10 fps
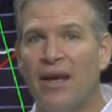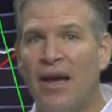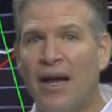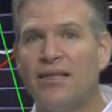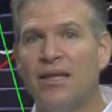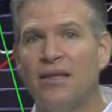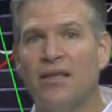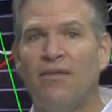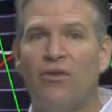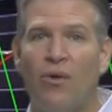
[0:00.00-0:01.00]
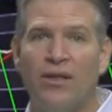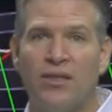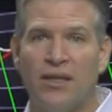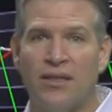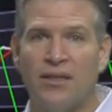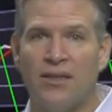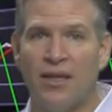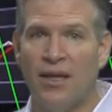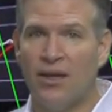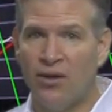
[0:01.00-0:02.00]
Asking the tough questions to
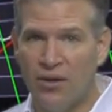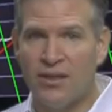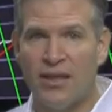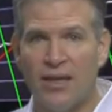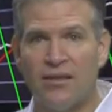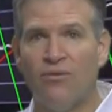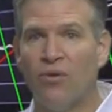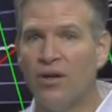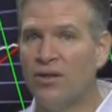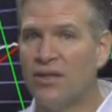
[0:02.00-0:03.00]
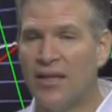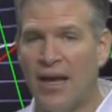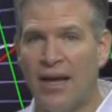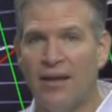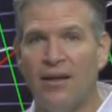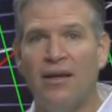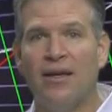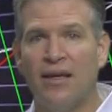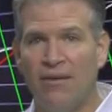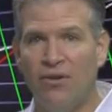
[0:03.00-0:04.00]
get a good sense of where you stand
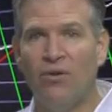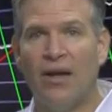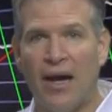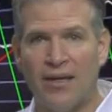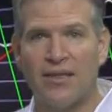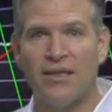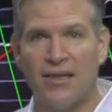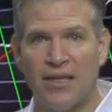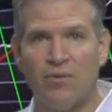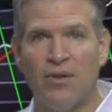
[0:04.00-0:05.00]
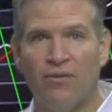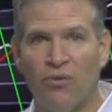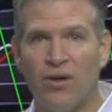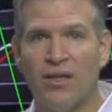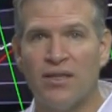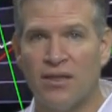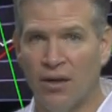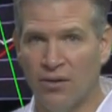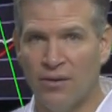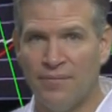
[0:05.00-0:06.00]
give you an honest assessment of where you
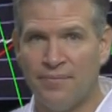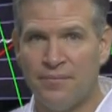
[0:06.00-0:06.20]
start.